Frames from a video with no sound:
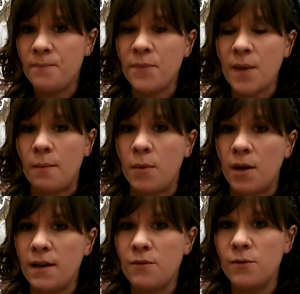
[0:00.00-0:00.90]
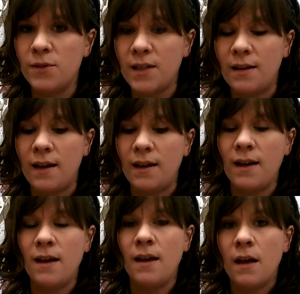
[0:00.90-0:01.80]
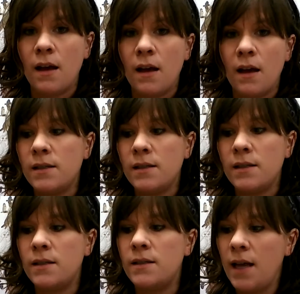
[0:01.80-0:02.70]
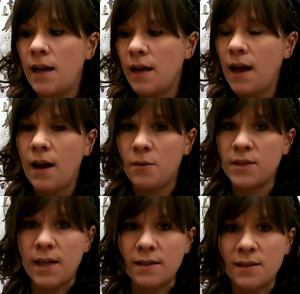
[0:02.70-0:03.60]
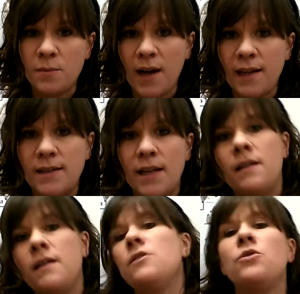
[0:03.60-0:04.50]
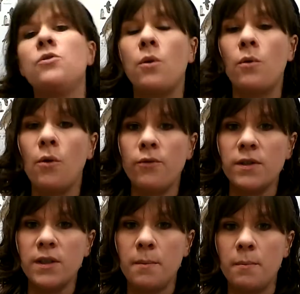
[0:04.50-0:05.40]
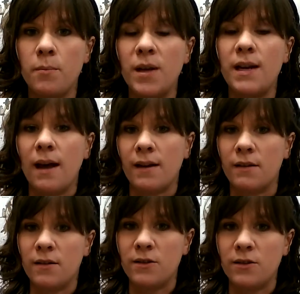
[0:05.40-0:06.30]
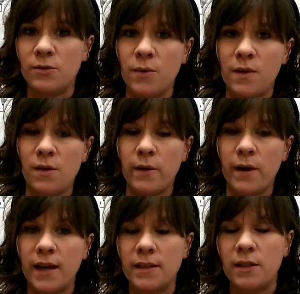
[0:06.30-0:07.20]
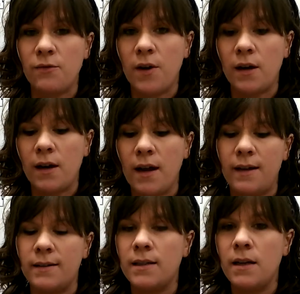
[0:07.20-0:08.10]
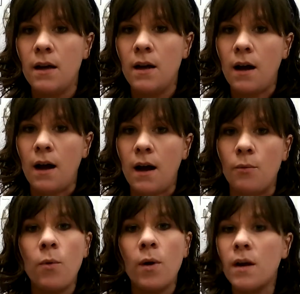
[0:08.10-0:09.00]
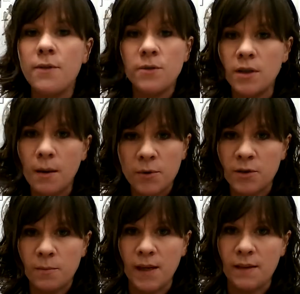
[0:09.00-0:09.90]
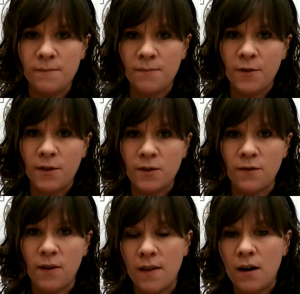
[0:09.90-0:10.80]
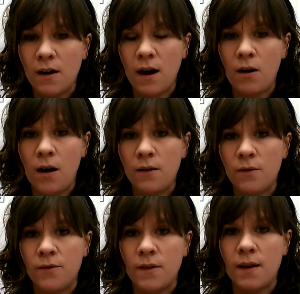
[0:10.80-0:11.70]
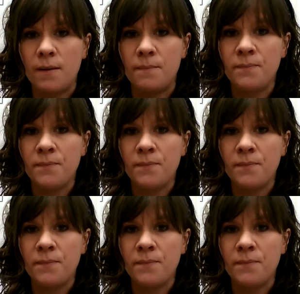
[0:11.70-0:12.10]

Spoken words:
Monday through Sunday. And today I was asked by Dana to go over some binoculars with you guys as far as what all those numbers mean, first of all, that are all over them